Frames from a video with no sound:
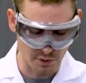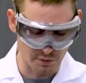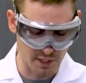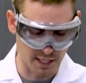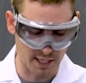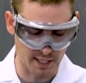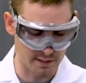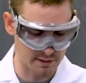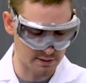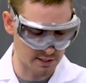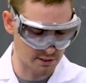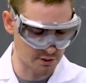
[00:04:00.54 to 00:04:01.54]
we will add
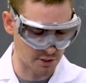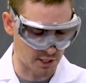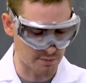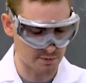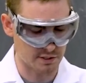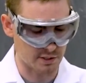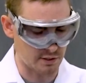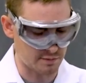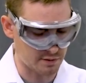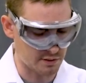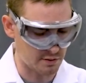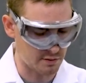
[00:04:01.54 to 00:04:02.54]
10 drops of
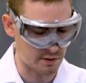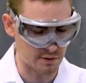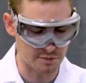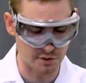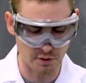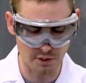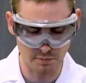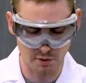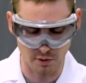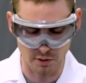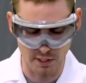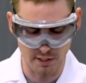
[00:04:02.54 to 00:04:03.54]
sodium
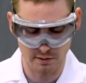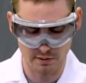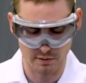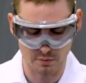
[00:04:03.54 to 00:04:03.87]
chloride,